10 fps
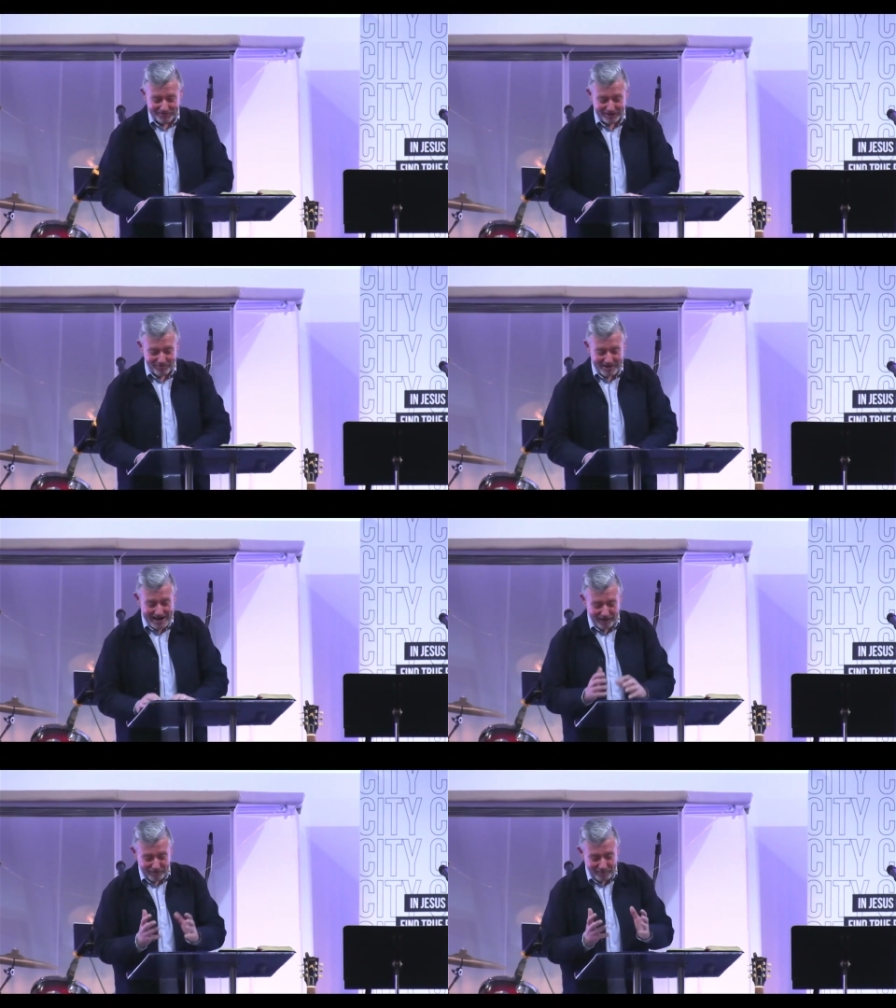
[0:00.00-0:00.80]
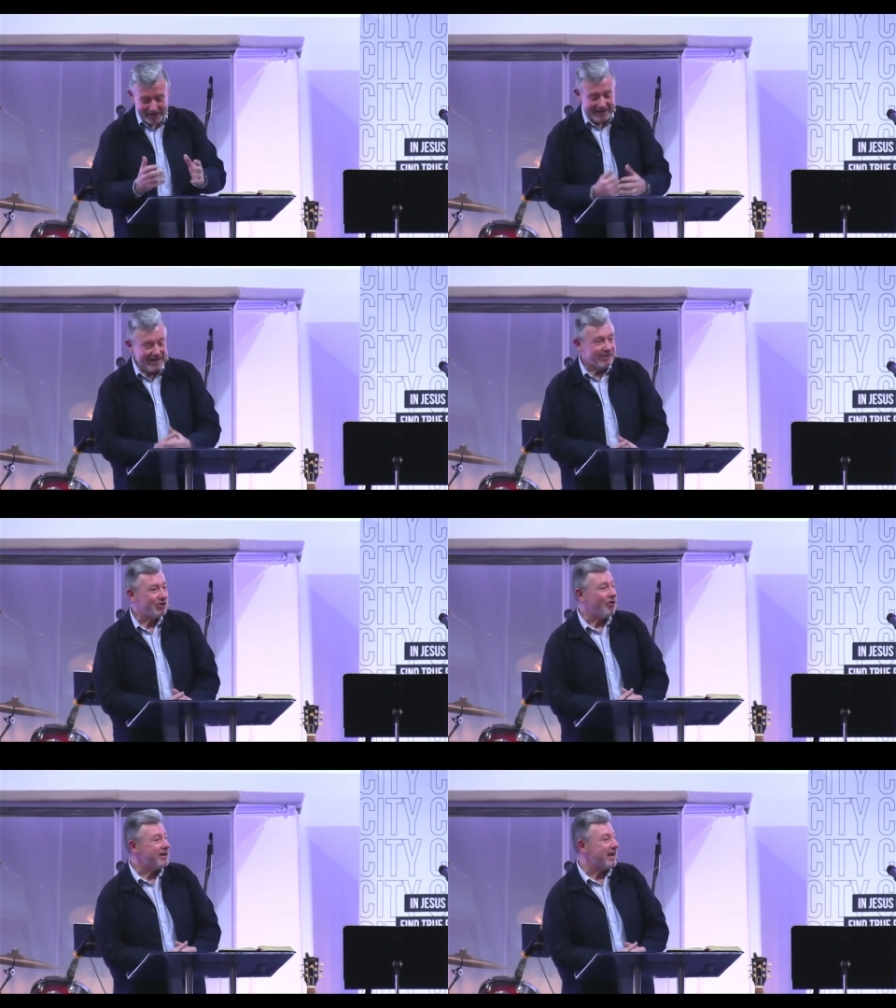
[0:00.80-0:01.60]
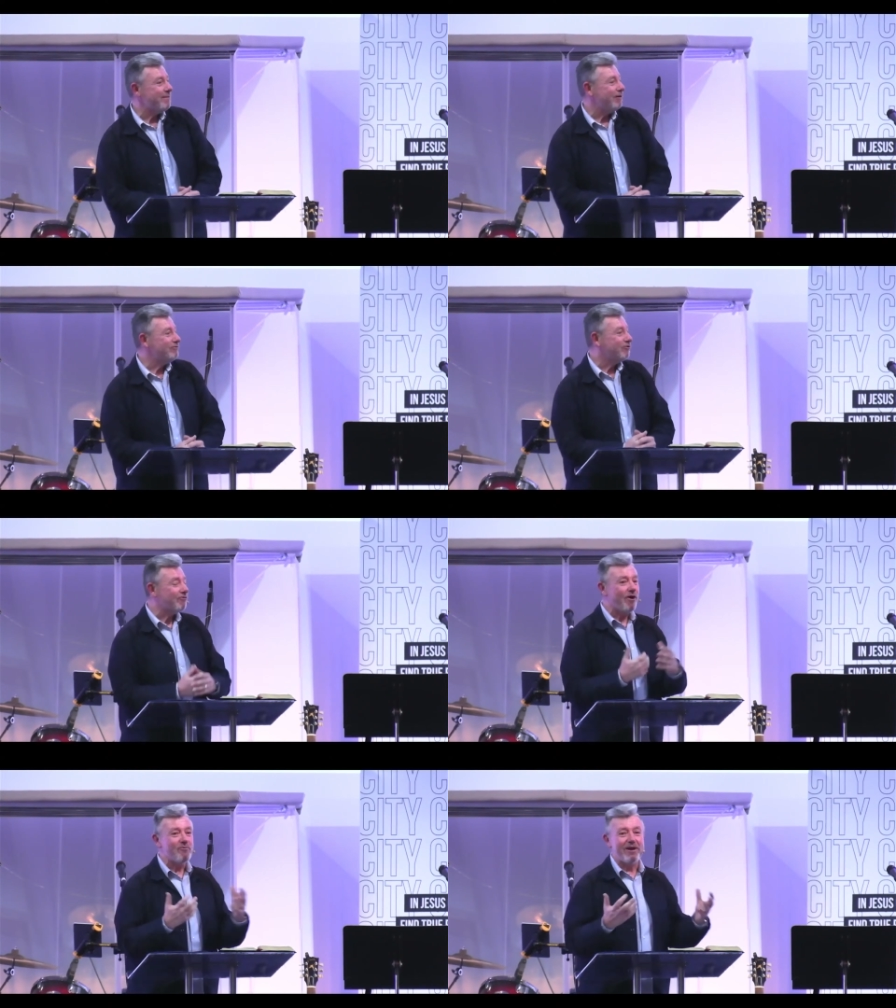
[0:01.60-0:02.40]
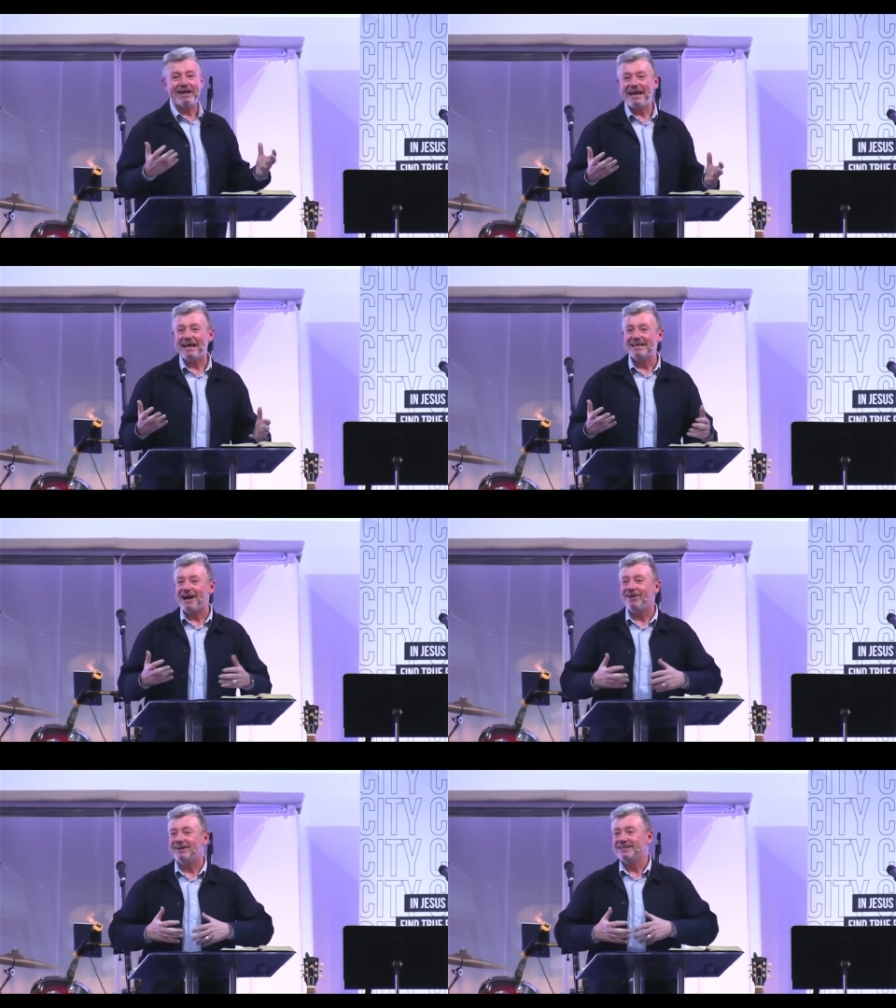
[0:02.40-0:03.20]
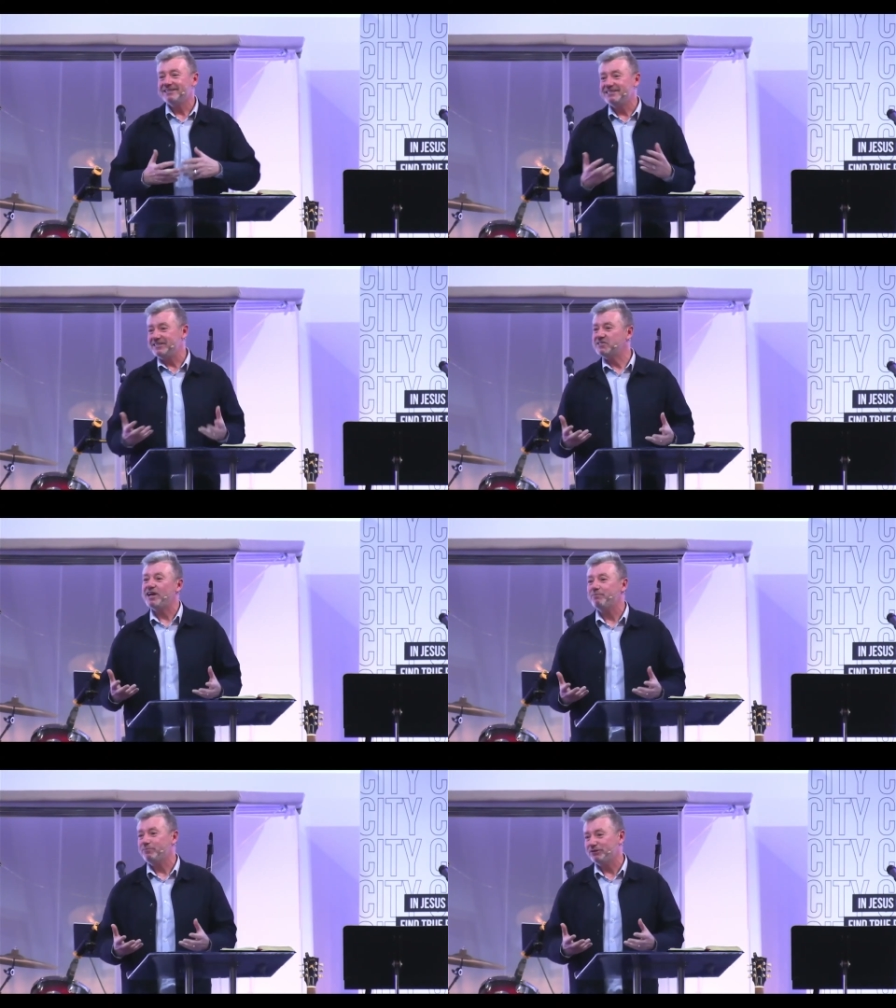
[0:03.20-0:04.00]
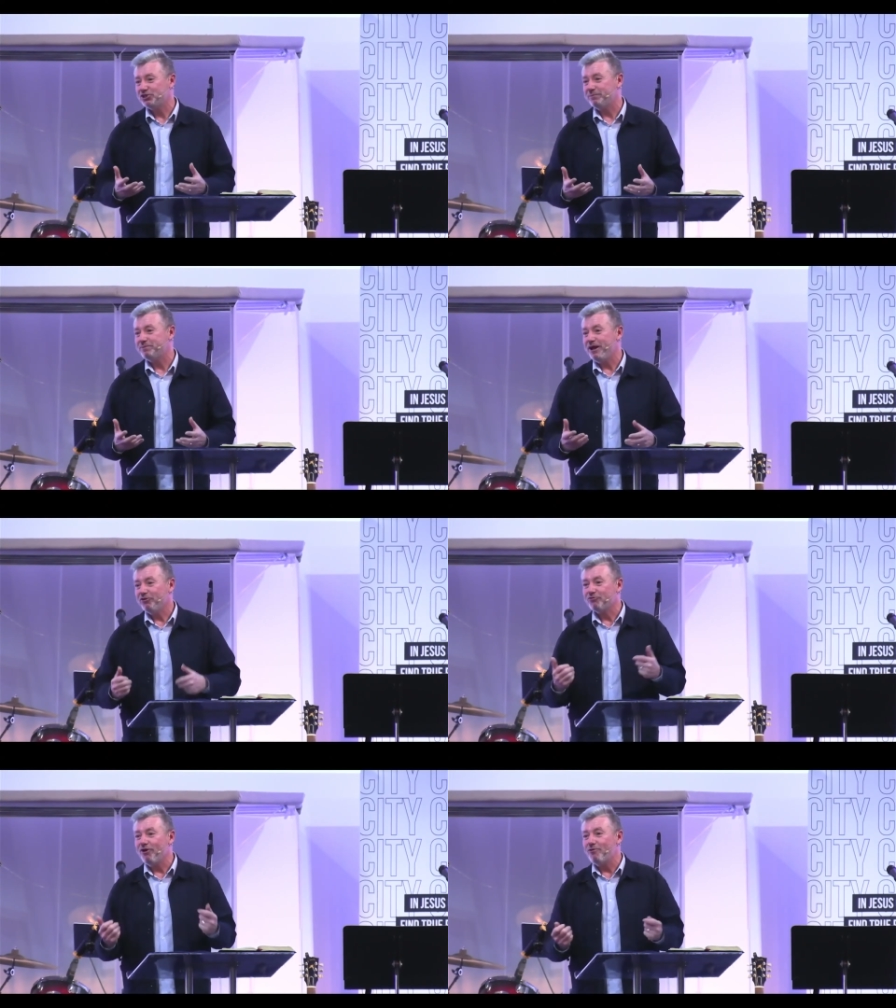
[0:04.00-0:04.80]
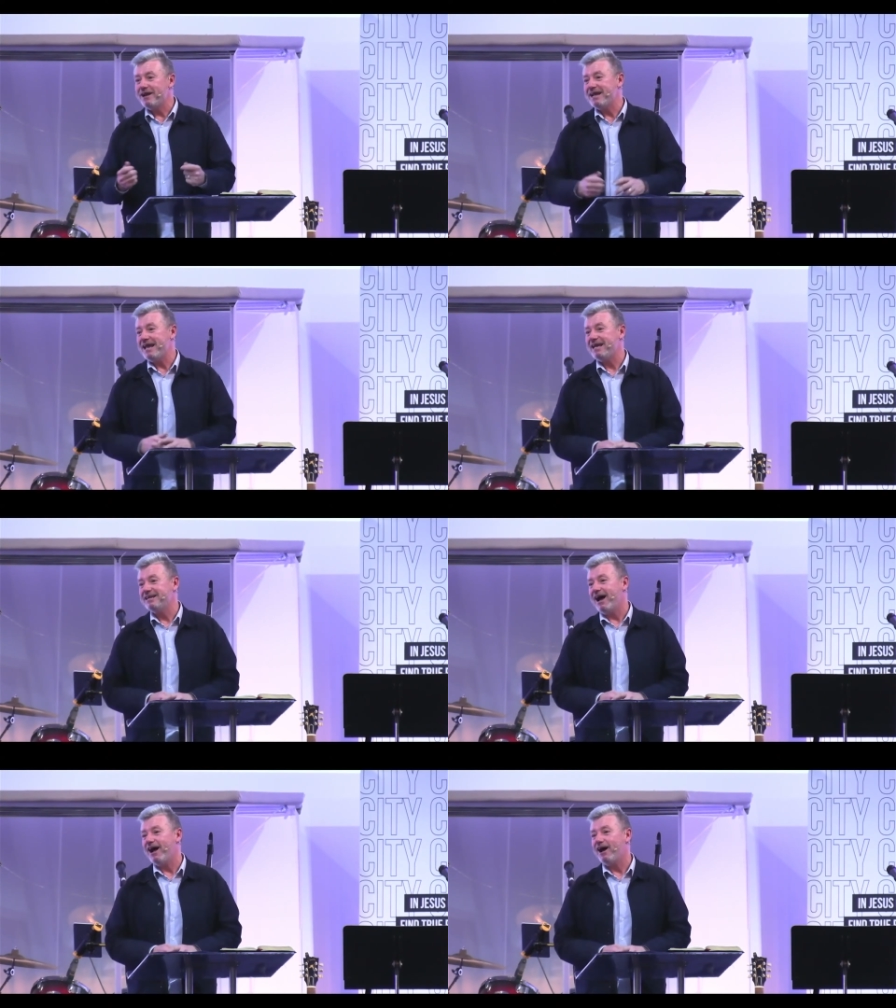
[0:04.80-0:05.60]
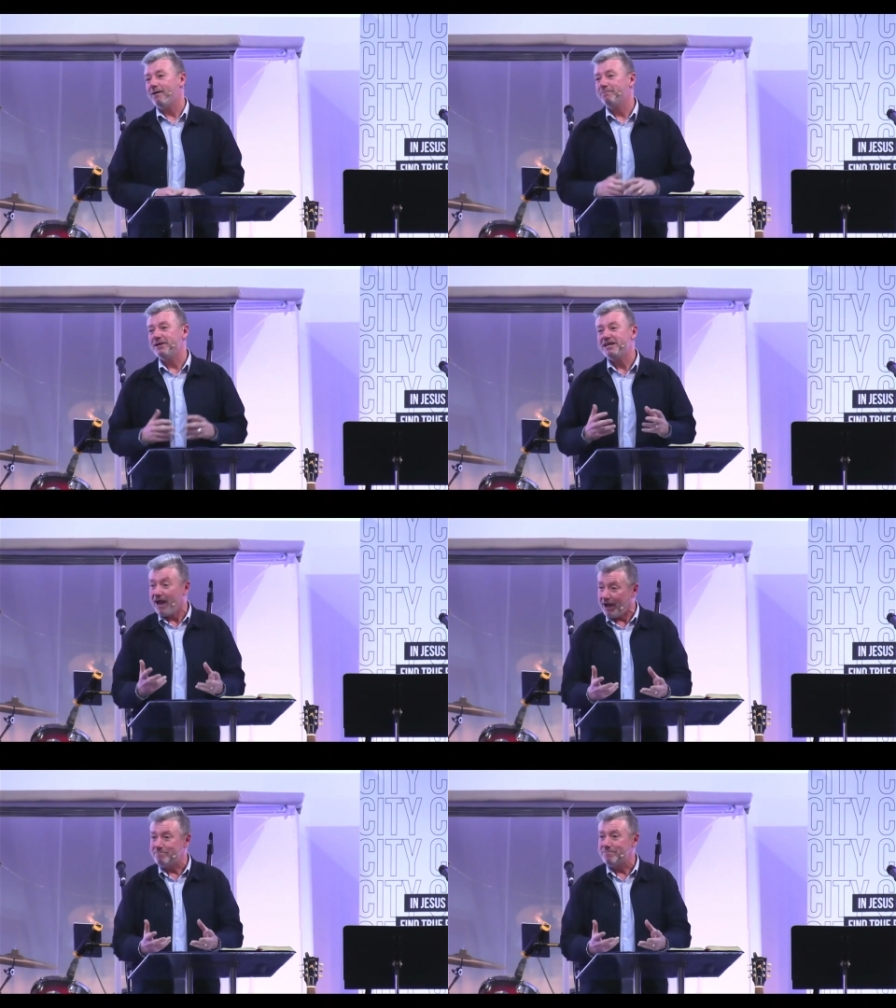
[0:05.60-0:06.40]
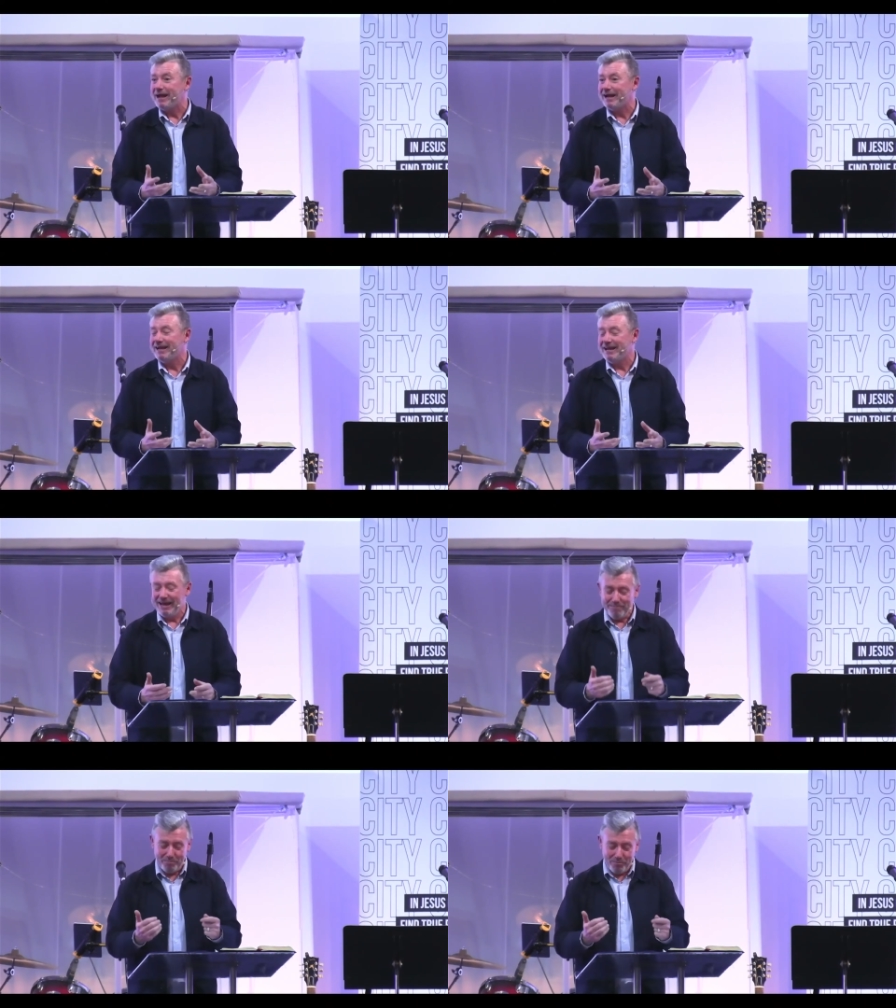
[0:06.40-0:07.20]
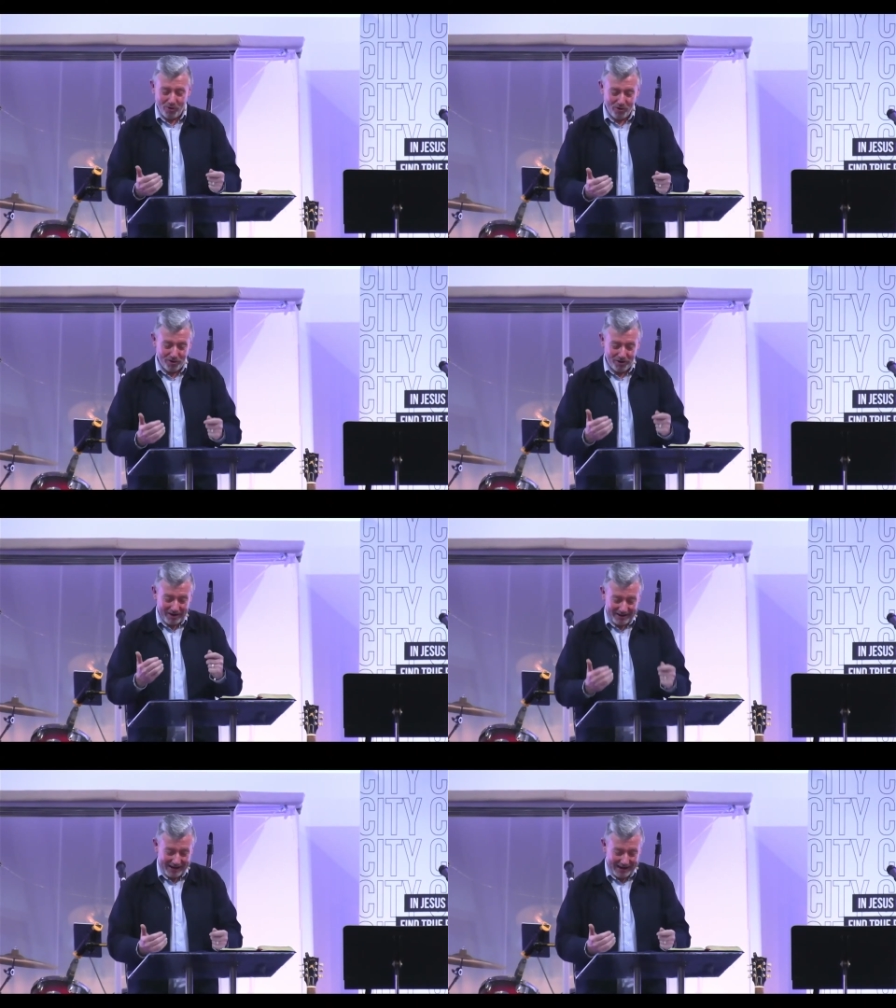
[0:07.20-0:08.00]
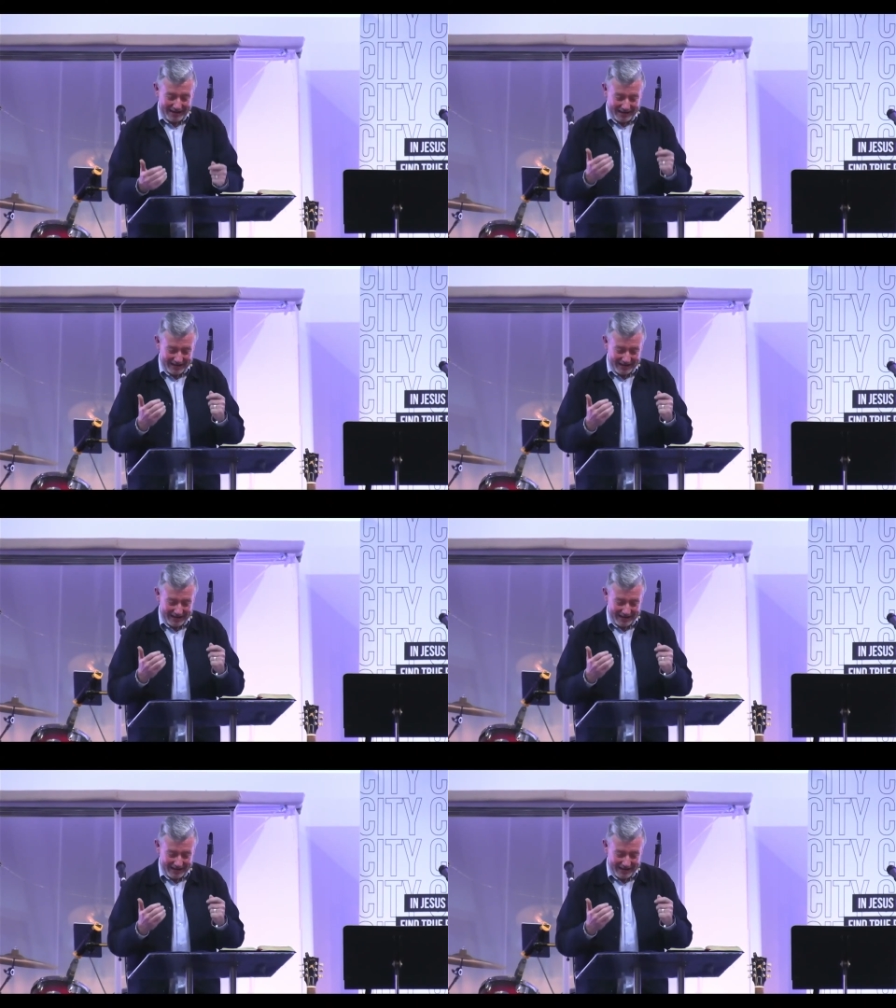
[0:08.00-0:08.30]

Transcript: And we have been talking about growing in our discipleship, growing in our becoming more like